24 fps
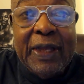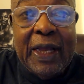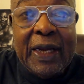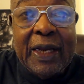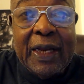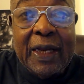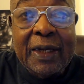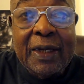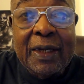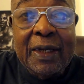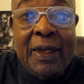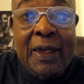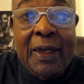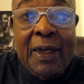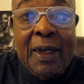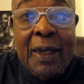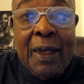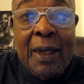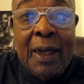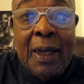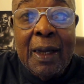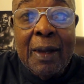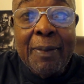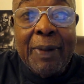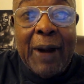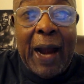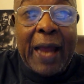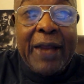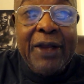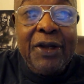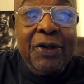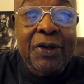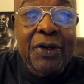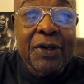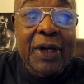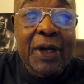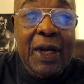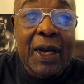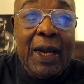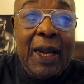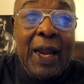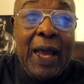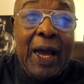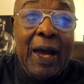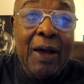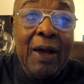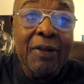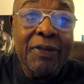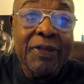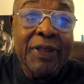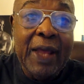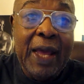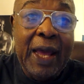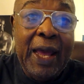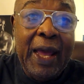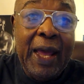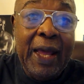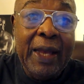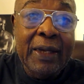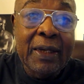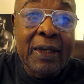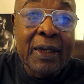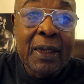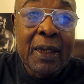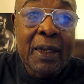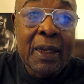did it. But I couldn't allow that.